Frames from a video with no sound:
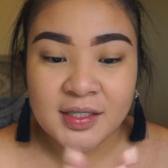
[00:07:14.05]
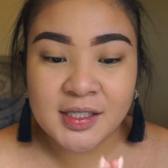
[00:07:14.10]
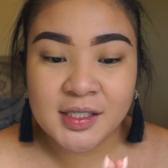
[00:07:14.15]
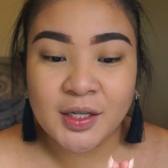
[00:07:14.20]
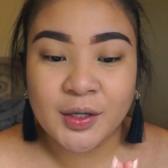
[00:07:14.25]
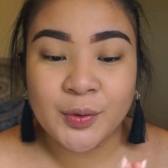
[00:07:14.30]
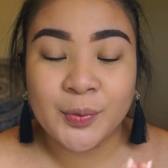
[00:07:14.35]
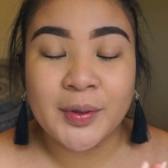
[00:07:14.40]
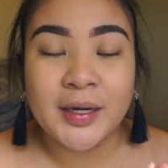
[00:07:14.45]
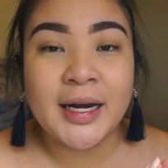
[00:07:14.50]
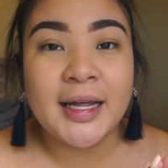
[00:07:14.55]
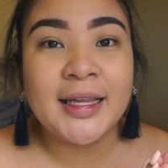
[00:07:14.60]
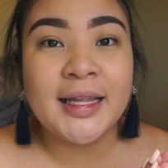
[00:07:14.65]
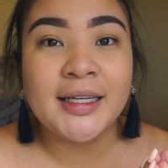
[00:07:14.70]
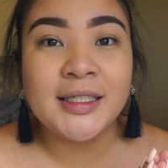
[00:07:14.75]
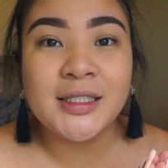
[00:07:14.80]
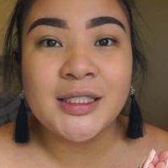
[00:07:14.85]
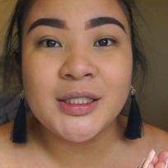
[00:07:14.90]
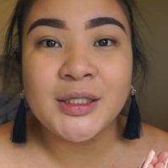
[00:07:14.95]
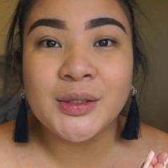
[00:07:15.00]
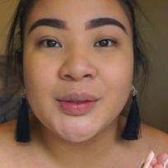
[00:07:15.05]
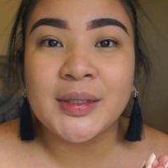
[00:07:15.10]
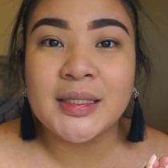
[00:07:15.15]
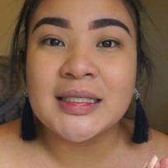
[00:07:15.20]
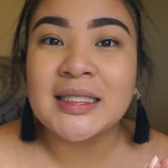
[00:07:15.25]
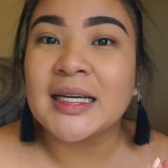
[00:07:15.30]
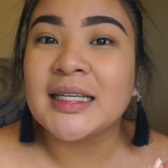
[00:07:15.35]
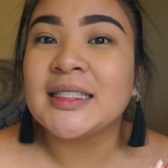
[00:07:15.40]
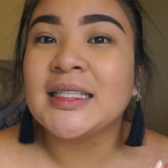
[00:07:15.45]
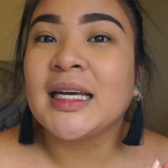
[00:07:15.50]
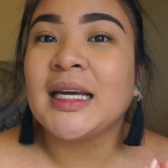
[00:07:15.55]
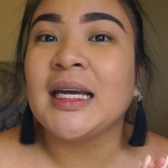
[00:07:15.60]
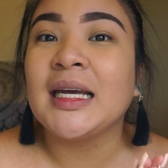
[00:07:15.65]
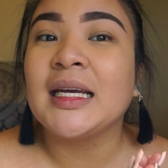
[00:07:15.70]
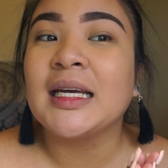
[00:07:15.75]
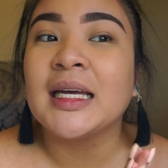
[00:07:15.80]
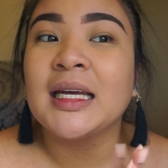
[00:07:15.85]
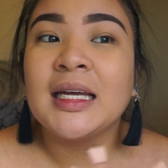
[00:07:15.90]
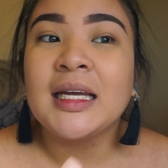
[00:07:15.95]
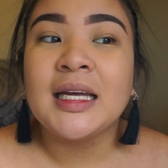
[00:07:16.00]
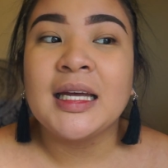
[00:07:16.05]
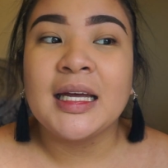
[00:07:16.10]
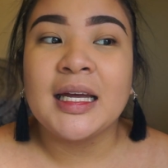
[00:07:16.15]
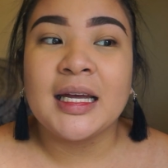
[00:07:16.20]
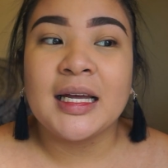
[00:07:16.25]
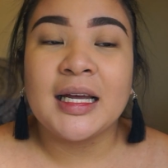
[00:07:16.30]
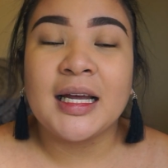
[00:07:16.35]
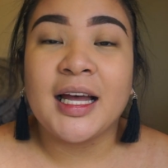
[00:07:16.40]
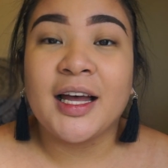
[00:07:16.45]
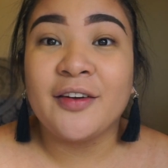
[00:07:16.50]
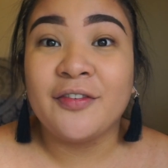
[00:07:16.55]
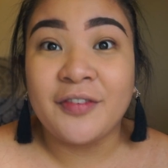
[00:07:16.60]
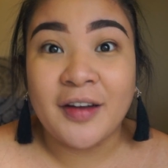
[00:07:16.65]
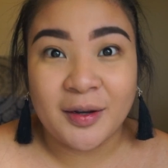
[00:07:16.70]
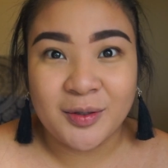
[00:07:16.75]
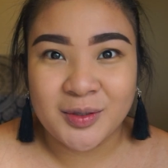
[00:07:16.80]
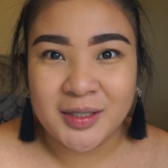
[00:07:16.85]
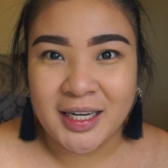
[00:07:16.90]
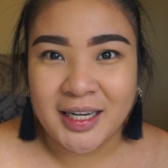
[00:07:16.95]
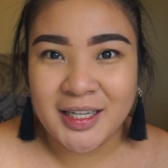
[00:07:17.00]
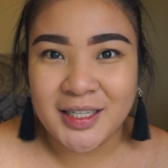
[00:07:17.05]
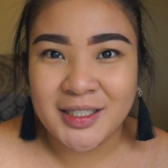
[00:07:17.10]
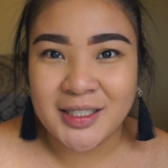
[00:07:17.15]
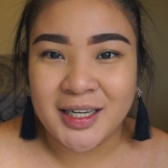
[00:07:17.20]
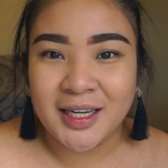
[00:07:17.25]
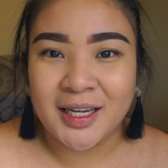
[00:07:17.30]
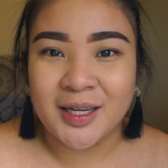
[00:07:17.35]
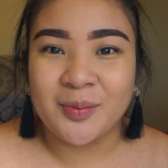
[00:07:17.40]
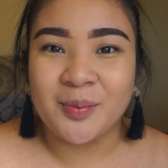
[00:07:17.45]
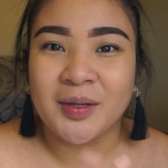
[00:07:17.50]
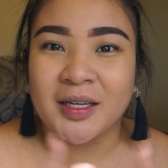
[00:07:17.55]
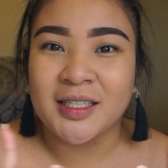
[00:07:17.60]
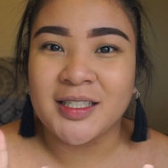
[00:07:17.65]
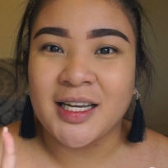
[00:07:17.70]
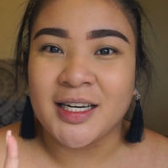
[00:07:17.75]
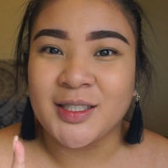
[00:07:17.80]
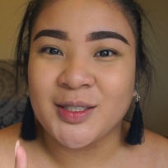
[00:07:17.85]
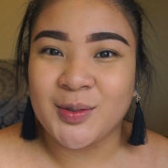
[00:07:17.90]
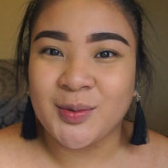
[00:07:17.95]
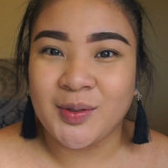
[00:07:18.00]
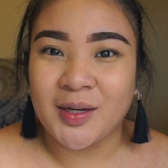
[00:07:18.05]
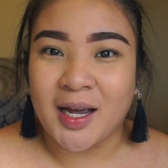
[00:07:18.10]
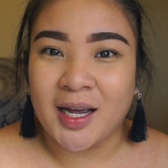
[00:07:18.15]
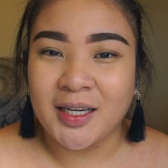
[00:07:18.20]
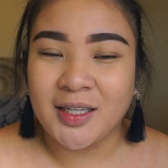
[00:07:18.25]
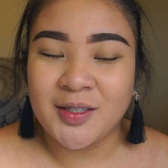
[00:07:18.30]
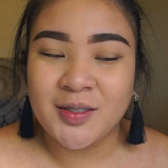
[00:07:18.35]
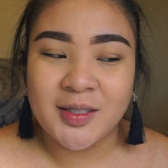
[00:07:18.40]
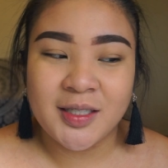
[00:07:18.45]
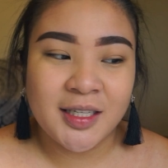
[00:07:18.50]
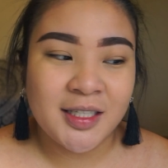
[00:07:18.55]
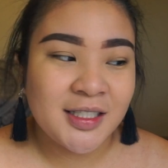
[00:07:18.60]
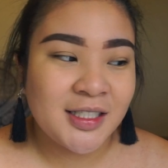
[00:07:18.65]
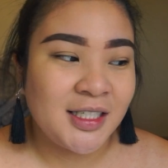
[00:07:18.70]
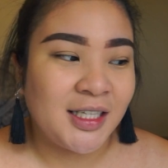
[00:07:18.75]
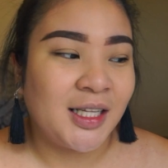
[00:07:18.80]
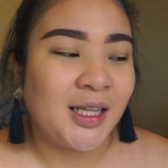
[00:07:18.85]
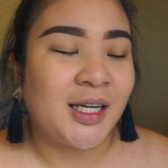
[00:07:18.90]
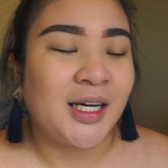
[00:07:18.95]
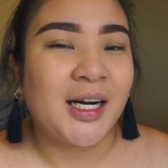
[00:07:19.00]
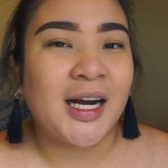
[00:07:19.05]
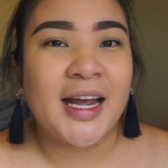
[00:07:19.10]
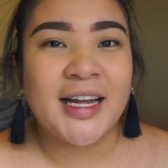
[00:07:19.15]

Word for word: So what I like to do is I take a foundation, because I do not use concealer.